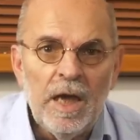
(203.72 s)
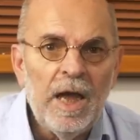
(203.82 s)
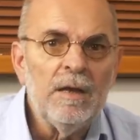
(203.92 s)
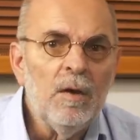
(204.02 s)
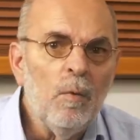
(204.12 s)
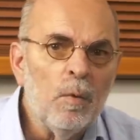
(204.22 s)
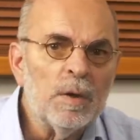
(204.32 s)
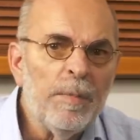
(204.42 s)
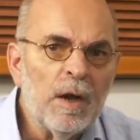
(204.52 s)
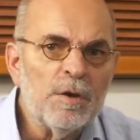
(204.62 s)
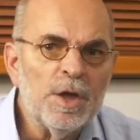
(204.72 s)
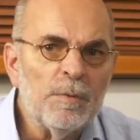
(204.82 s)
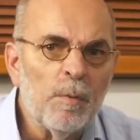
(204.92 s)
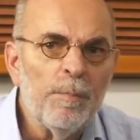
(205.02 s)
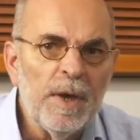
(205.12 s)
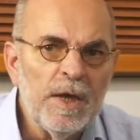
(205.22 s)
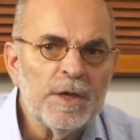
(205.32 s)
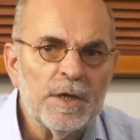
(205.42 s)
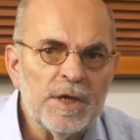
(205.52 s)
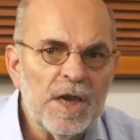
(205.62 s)
And what about a double
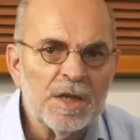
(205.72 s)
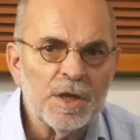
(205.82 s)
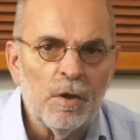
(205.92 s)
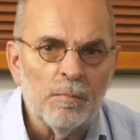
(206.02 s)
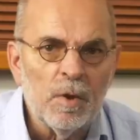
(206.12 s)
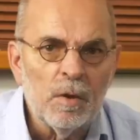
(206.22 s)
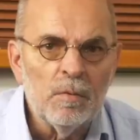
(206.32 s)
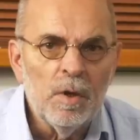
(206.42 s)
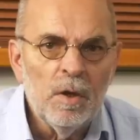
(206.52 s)
bass in a jazz combo?